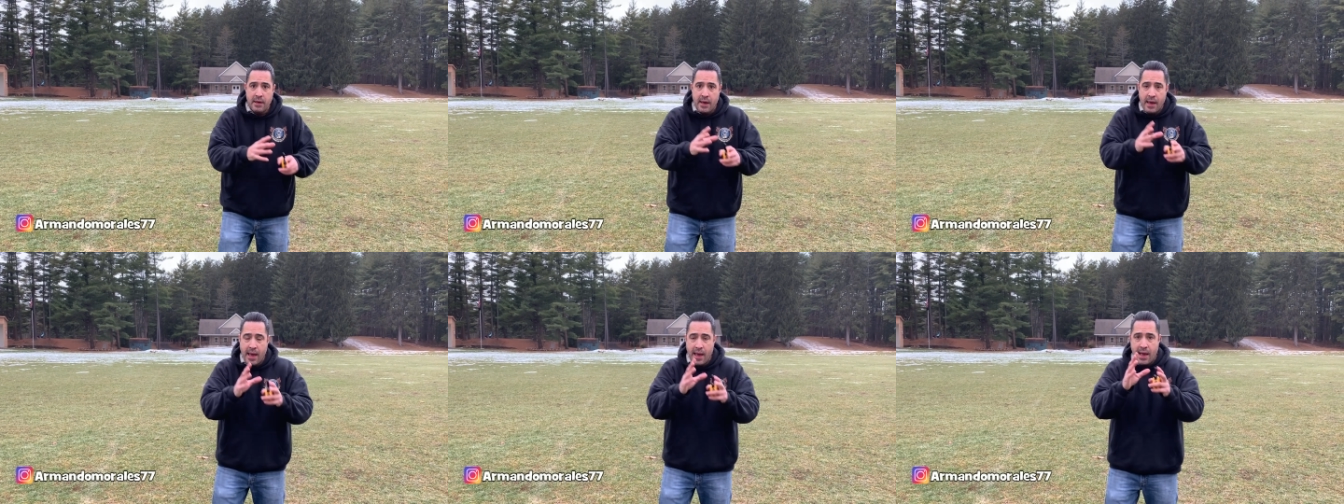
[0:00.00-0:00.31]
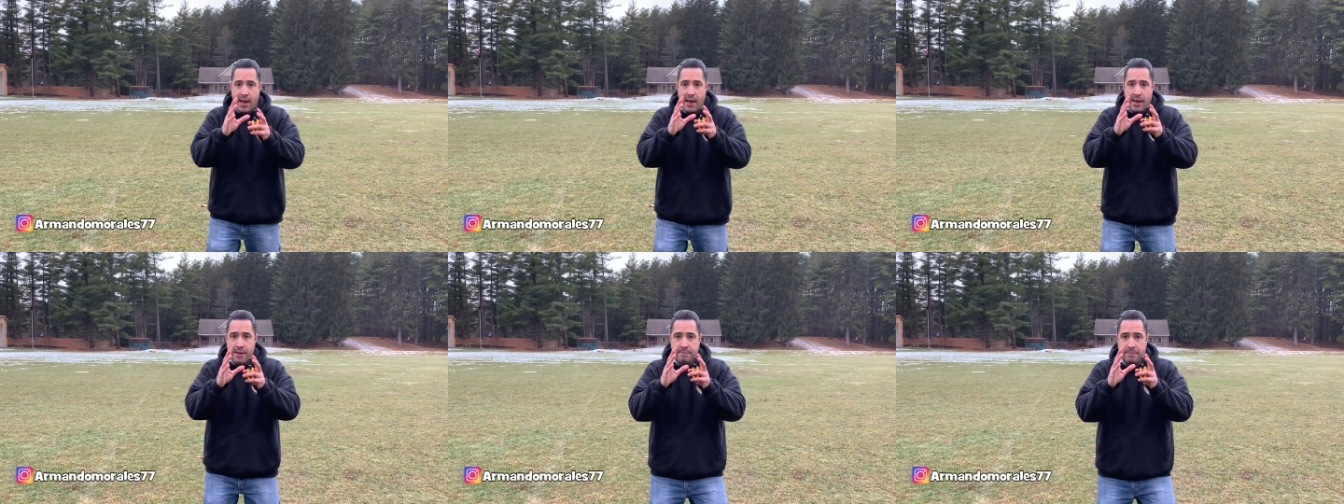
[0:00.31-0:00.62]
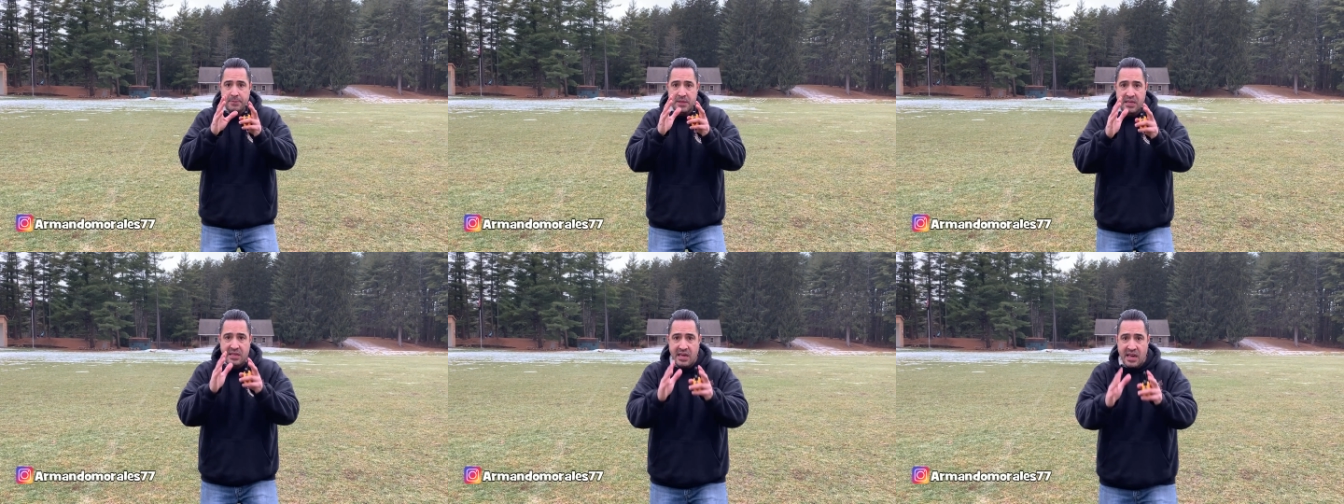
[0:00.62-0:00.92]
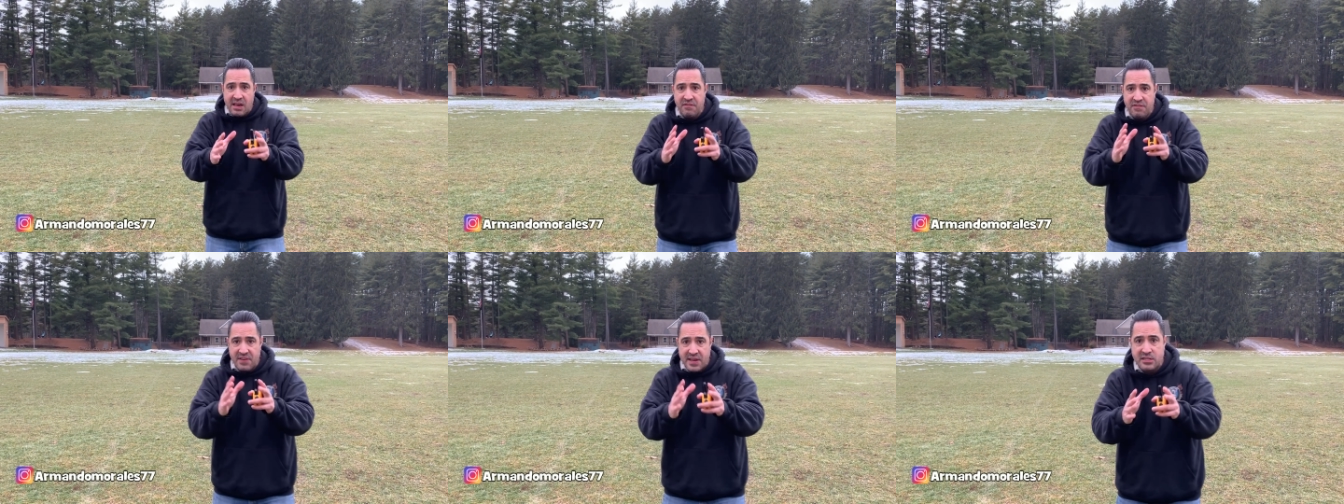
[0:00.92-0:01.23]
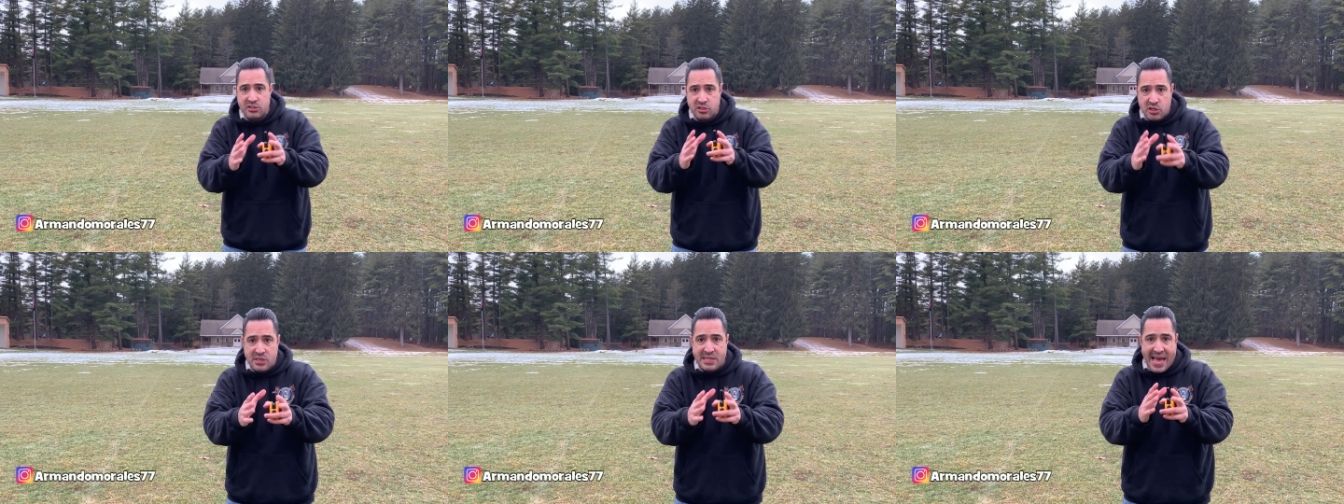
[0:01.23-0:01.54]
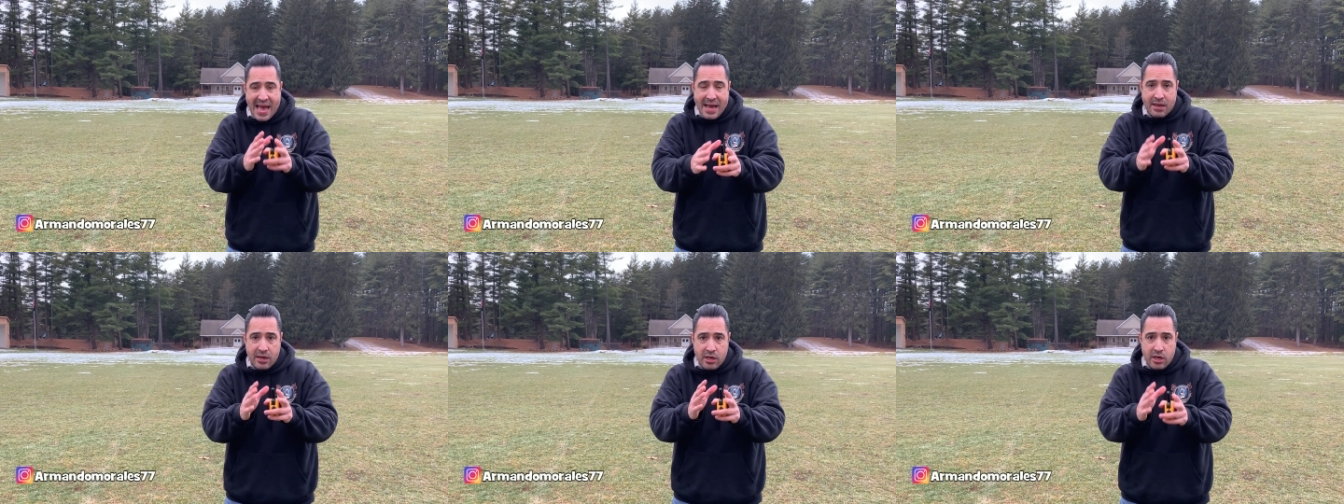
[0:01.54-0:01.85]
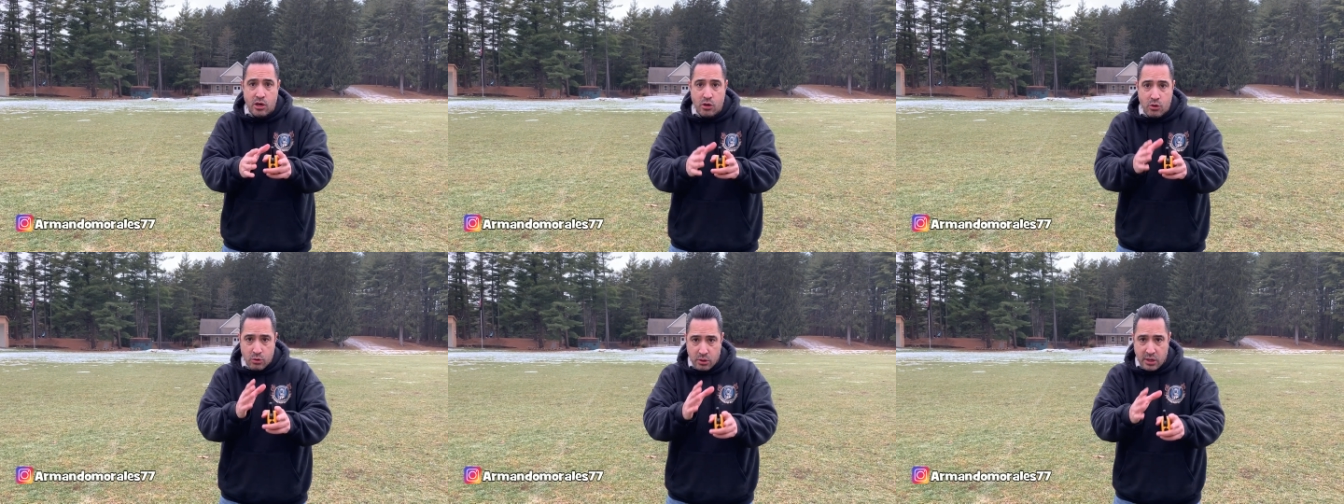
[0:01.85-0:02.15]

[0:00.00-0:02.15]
and give into that cue.